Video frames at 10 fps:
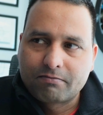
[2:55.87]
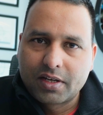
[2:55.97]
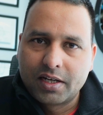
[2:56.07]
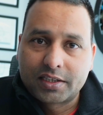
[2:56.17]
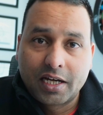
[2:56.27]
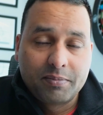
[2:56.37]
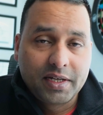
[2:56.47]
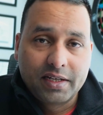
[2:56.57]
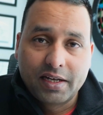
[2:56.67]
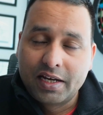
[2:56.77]
it can
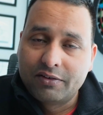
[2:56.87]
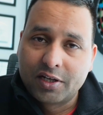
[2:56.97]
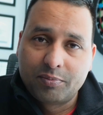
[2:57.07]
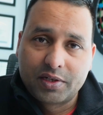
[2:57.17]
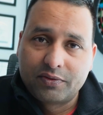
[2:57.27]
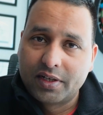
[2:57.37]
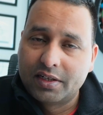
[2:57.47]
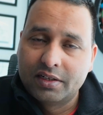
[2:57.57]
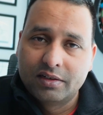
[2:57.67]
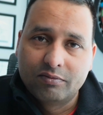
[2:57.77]
be anywhere
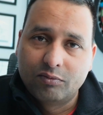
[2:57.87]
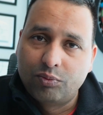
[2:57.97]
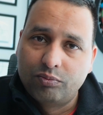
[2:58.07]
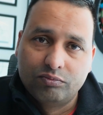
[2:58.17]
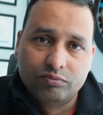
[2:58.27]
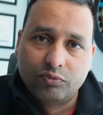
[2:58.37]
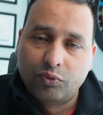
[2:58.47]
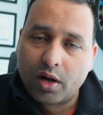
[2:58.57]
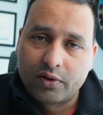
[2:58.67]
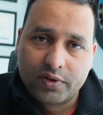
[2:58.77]
between
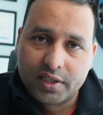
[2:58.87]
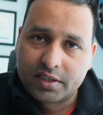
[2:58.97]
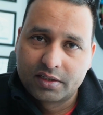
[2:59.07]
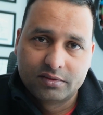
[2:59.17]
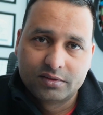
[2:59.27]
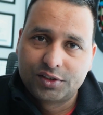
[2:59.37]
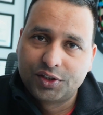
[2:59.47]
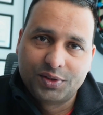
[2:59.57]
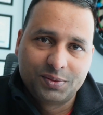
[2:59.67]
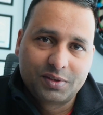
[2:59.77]
1 week
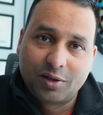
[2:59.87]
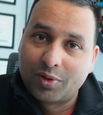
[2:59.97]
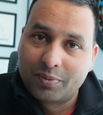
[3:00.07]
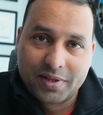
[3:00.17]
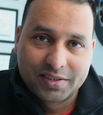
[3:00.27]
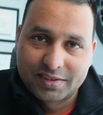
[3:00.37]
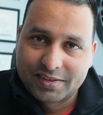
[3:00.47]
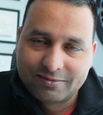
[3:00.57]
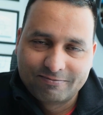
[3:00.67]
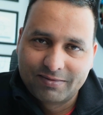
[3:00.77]
to a couple of
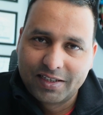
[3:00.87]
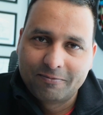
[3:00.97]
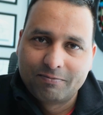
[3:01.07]
months, right?